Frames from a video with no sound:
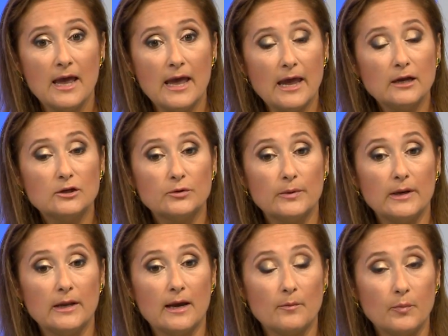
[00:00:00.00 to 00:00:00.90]

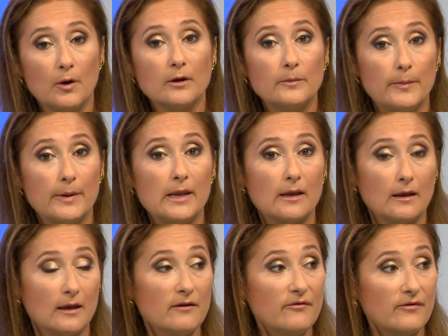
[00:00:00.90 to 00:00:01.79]
actually, upon
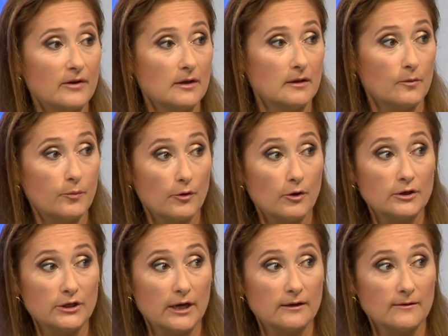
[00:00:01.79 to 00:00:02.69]
being given the
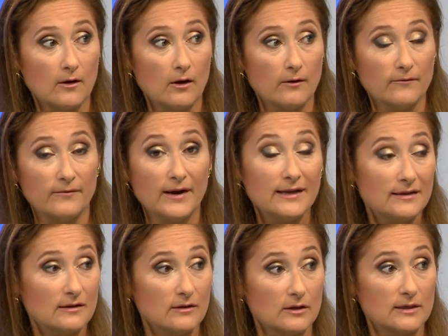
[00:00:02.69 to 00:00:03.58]
project of
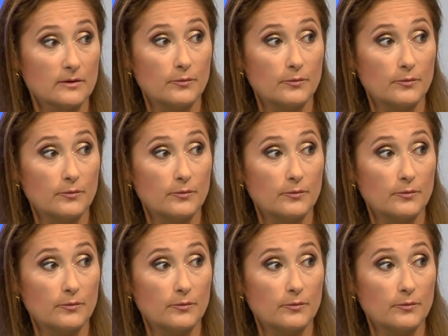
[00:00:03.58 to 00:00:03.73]
Vitals,